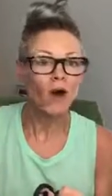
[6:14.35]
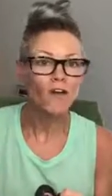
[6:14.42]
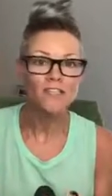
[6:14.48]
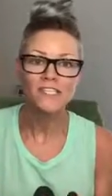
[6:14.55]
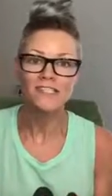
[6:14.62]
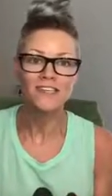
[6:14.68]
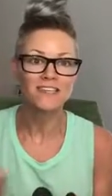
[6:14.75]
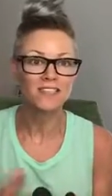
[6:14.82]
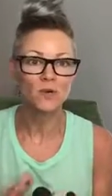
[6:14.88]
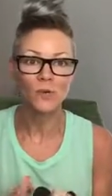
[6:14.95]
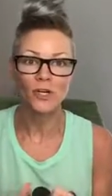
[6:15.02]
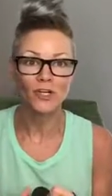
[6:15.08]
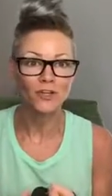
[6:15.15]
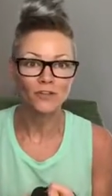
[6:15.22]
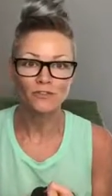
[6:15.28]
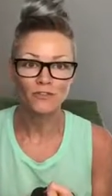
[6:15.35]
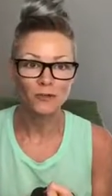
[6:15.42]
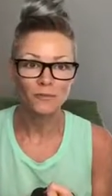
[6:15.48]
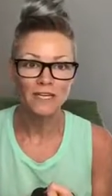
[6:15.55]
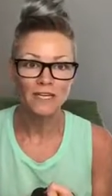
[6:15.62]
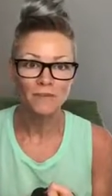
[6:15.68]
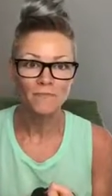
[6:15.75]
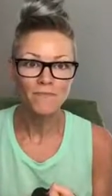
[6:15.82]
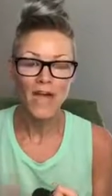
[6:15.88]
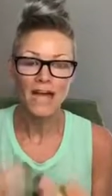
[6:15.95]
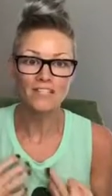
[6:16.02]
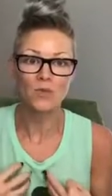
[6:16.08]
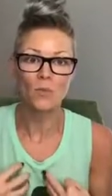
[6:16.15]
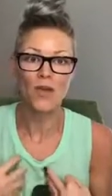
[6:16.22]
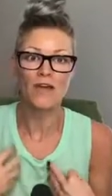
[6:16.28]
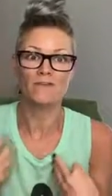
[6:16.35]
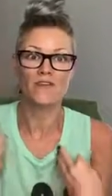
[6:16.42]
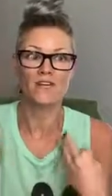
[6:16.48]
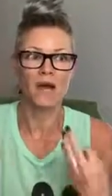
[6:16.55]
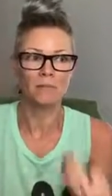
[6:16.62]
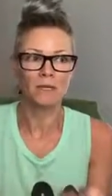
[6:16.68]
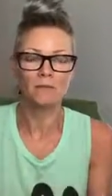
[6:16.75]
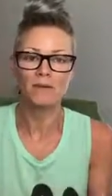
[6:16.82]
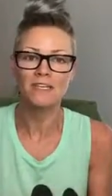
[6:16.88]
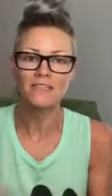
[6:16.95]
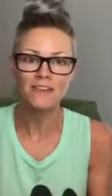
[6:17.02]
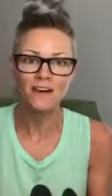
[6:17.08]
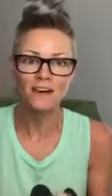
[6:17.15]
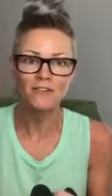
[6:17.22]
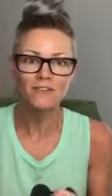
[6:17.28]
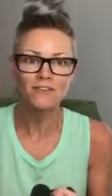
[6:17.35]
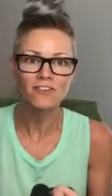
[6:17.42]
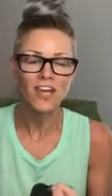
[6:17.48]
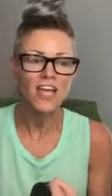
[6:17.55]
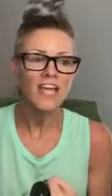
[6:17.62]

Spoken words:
all these things that weren't good for me as a way of numbing myself.